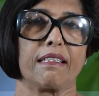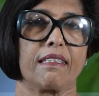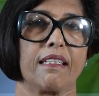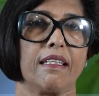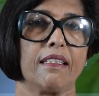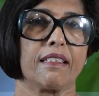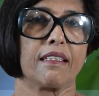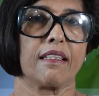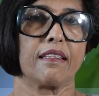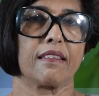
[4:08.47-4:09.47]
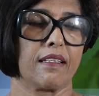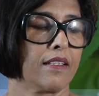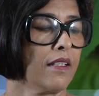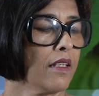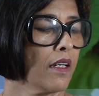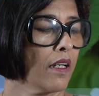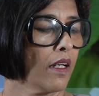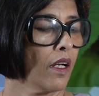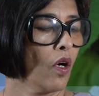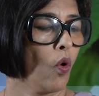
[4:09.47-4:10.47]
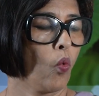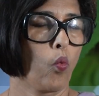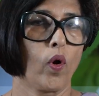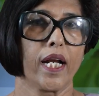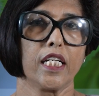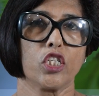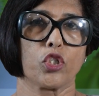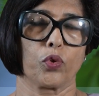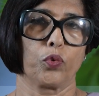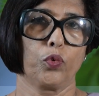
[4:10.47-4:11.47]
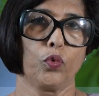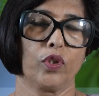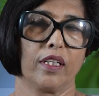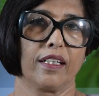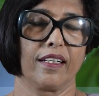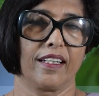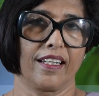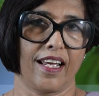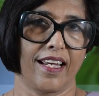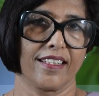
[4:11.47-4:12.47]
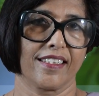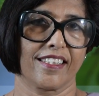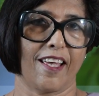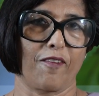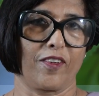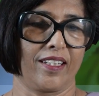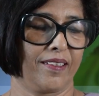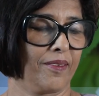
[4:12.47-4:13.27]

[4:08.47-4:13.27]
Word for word: C C C one two nine seven.